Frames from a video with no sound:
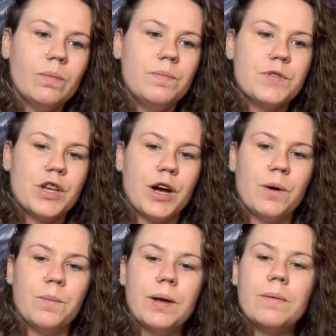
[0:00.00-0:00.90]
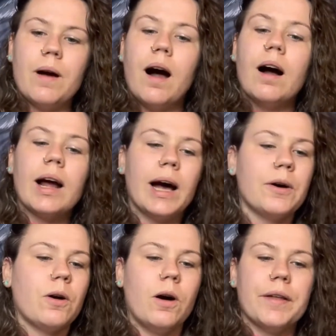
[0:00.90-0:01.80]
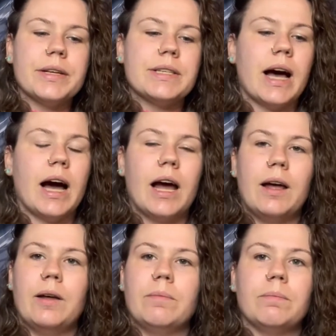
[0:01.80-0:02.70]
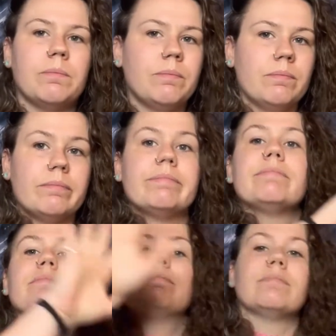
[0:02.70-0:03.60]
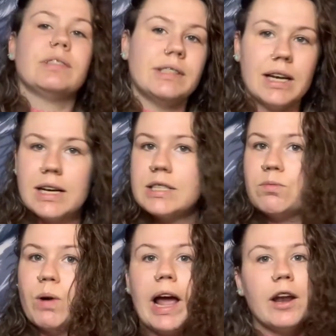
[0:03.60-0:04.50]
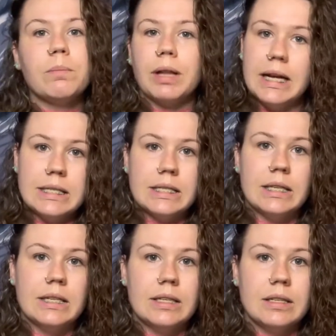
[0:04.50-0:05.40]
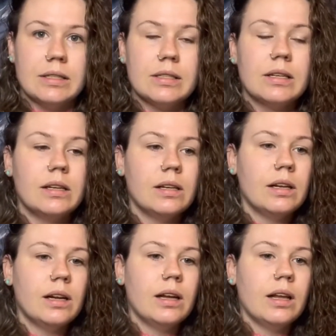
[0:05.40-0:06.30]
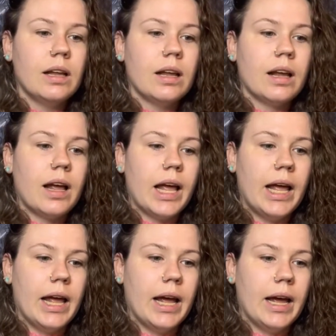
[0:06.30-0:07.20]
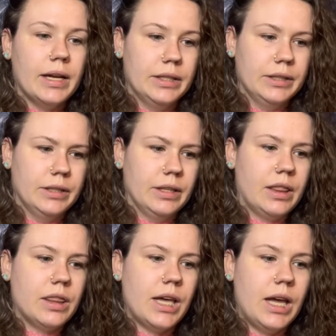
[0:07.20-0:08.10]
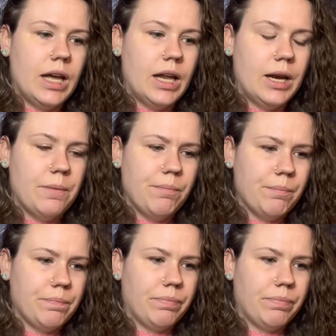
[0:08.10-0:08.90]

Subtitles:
So we hung out all the time, sex, random places, and then,